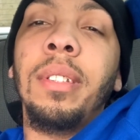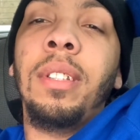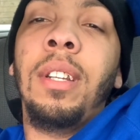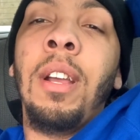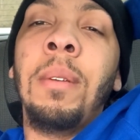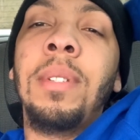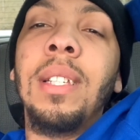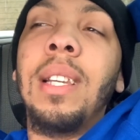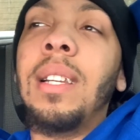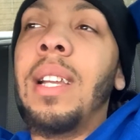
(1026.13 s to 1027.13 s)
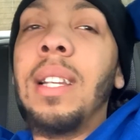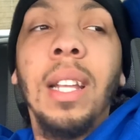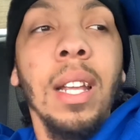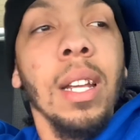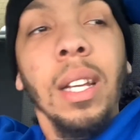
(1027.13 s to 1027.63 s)
You know what I'm saying? Like,
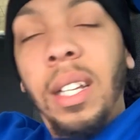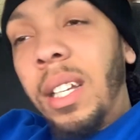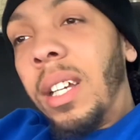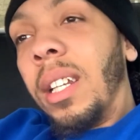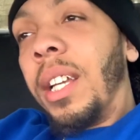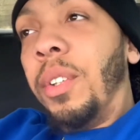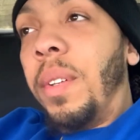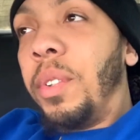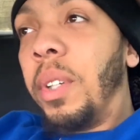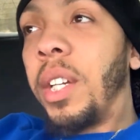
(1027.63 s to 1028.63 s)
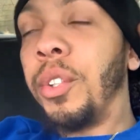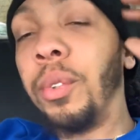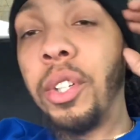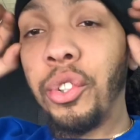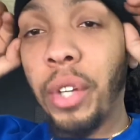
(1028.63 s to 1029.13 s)
like you, you, you
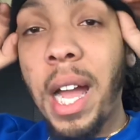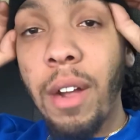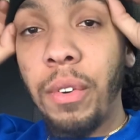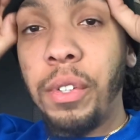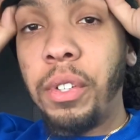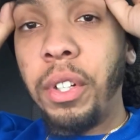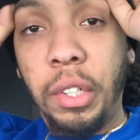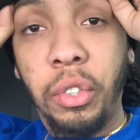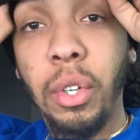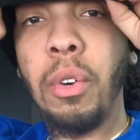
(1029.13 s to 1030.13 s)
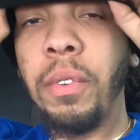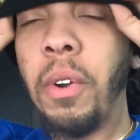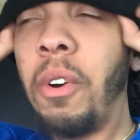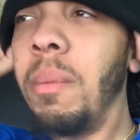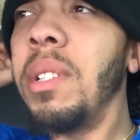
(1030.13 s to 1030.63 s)
the driver. You could have drove your
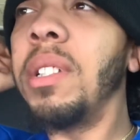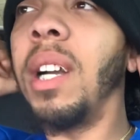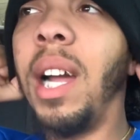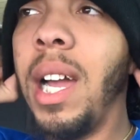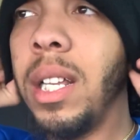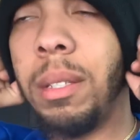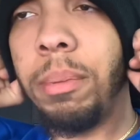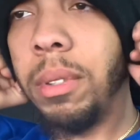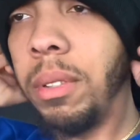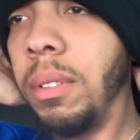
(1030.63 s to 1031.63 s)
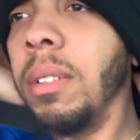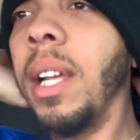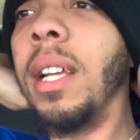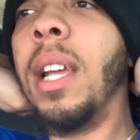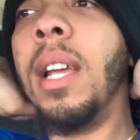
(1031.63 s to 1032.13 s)
homie to the hospital.
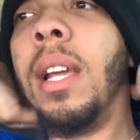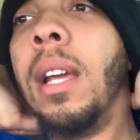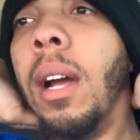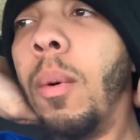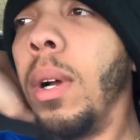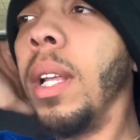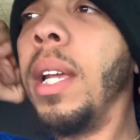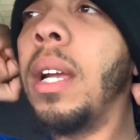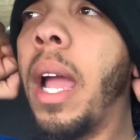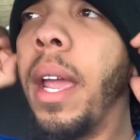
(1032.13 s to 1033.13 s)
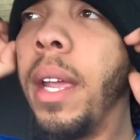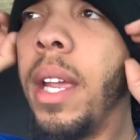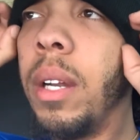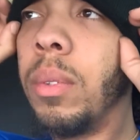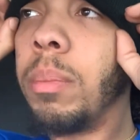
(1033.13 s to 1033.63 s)
Like whether he got
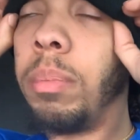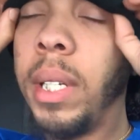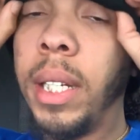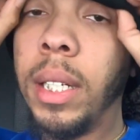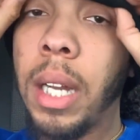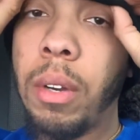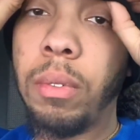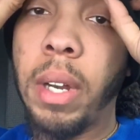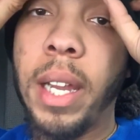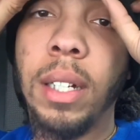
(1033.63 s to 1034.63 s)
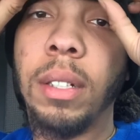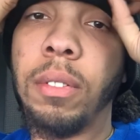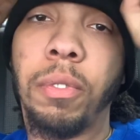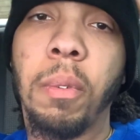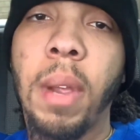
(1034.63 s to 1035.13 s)
hit was bleeding out like
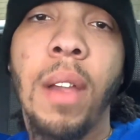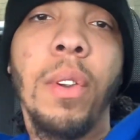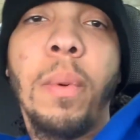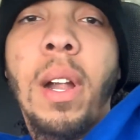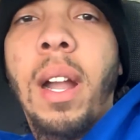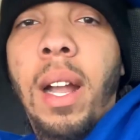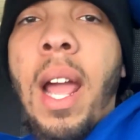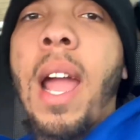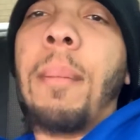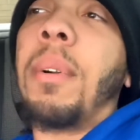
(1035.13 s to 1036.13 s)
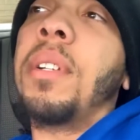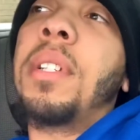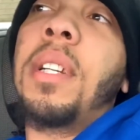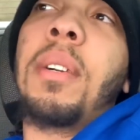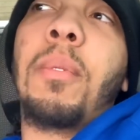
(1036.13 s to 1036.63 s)
from everywhere or not, bro. You
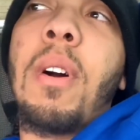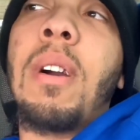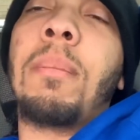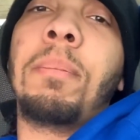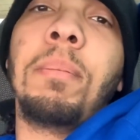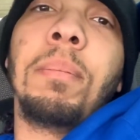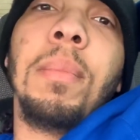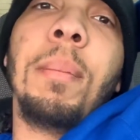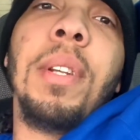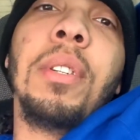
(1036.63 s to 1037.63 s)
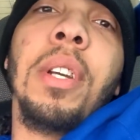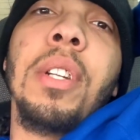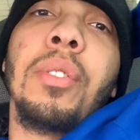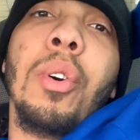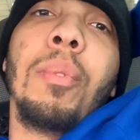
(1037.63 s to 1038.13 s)
could have walked. I mean, you could
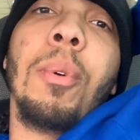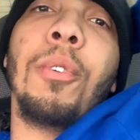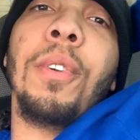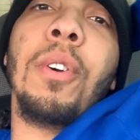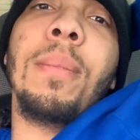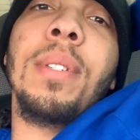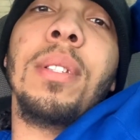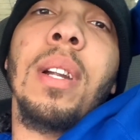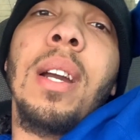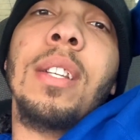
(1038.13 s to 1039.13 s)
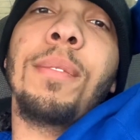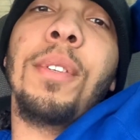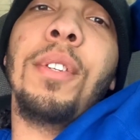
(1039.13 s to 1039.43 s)
have drove both your homies to the hospital.